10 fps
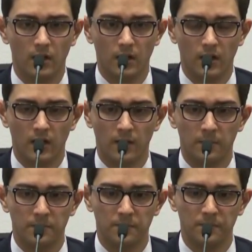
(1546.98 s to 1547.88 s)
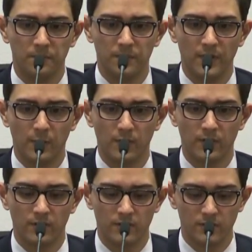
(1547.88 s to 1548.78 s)
tell? They
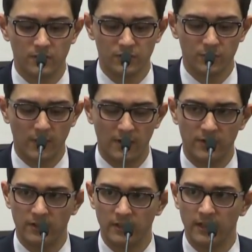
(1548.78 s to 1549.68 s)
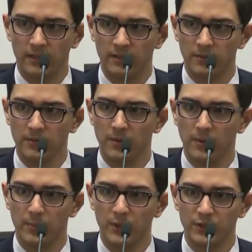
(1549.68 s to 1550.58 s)
were surrounded and getting
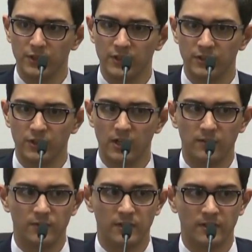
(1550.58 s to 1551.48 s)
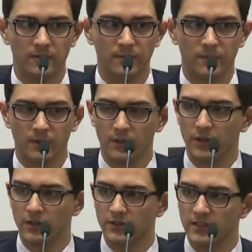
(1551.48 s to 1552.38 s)
pushed and shoved and
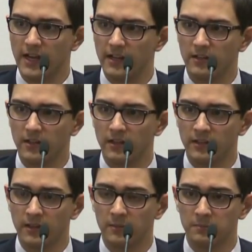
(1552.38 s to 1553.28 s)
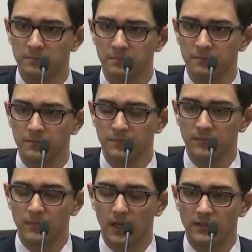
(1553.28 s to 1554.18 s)
cursed at, and
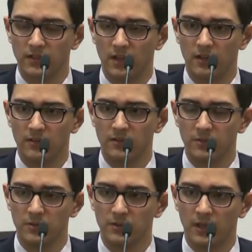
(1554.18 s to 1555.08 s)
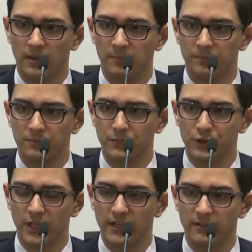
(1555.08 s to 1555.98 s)
I saw
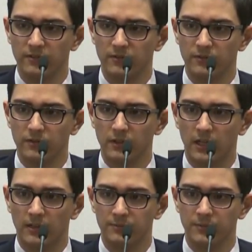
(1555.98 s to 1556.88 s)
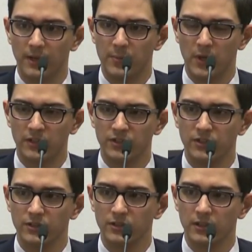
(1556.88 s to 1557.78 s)
Shay get
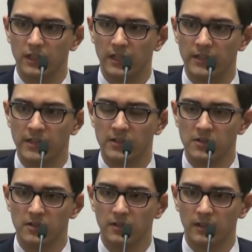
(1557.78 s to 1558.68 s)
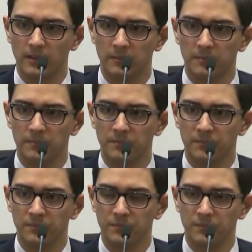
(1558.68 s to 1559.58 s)
punched, and then
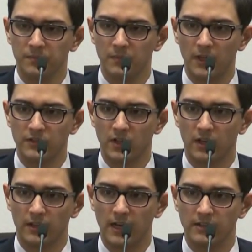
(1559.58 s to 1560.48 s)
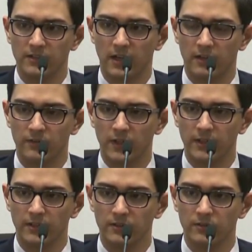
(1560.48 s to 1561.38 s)
I saw guys kind of
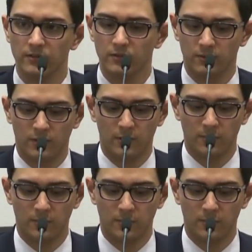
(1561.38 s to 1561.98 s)
like, you